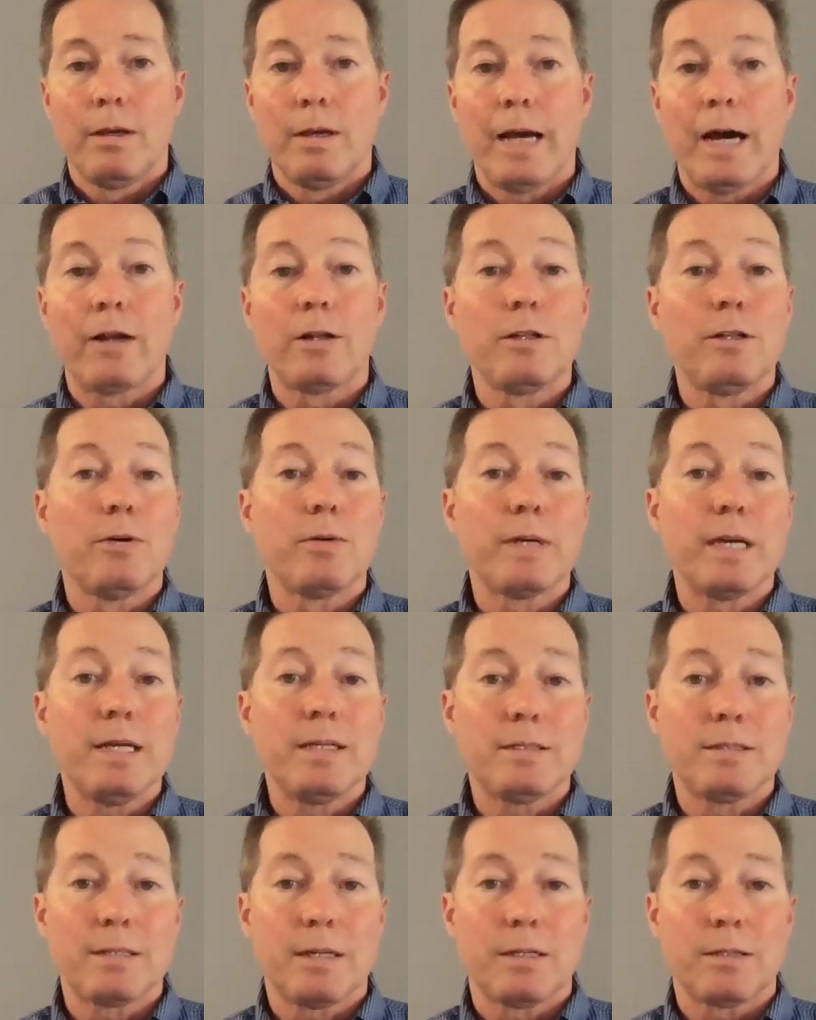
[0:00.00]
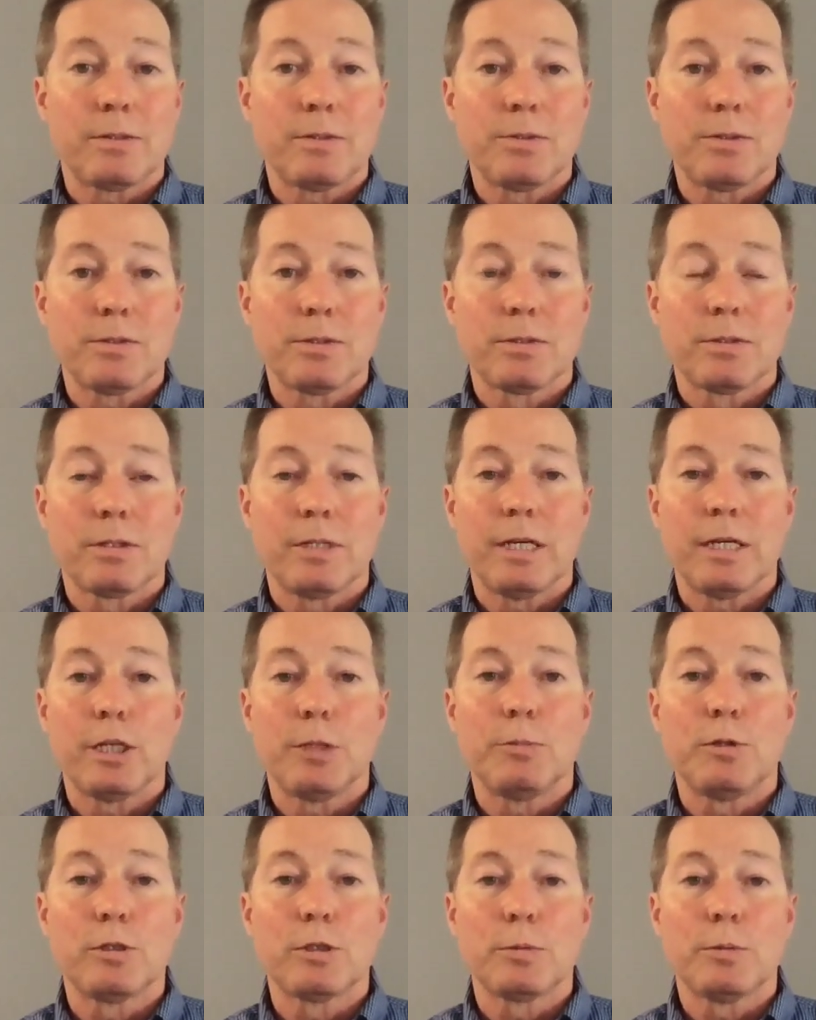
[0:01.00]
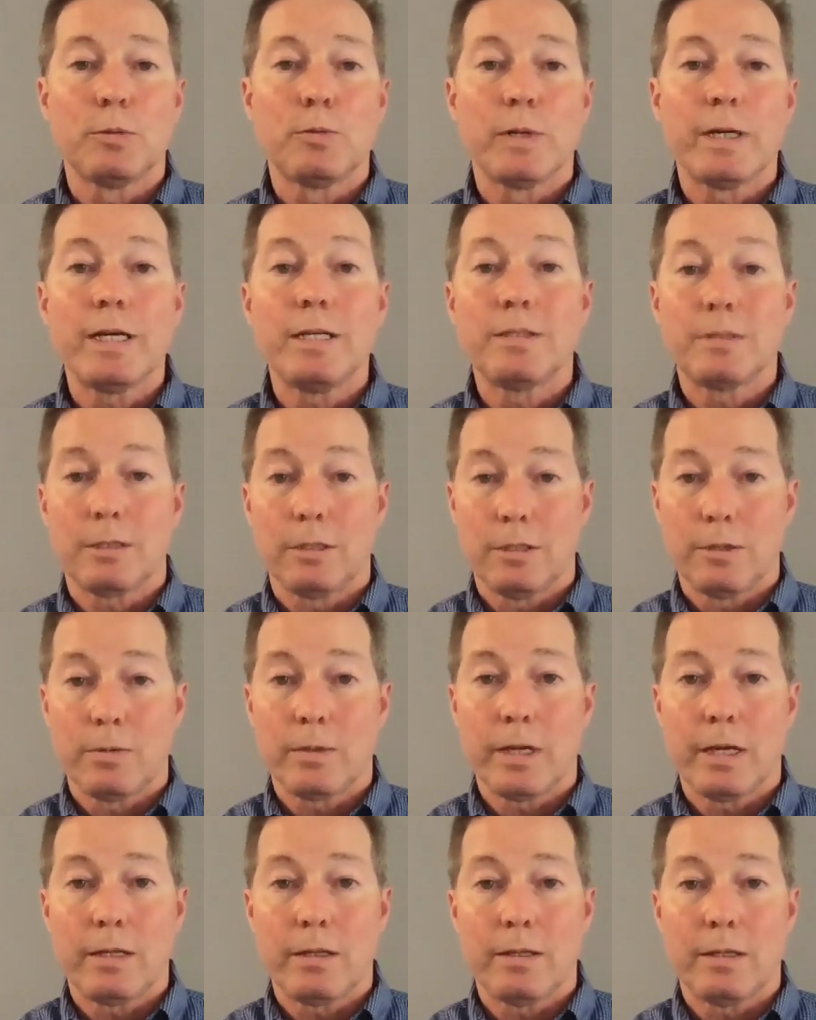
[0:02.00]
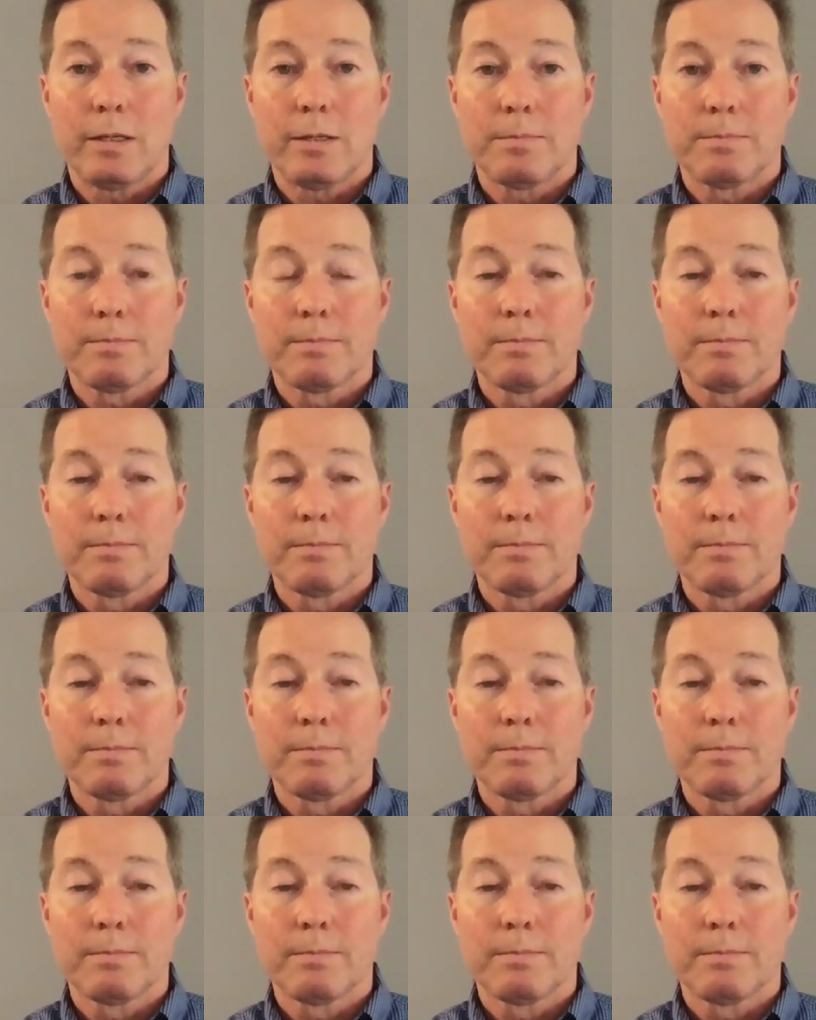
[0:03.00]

How to locate sellers and the multiple ways to locate them.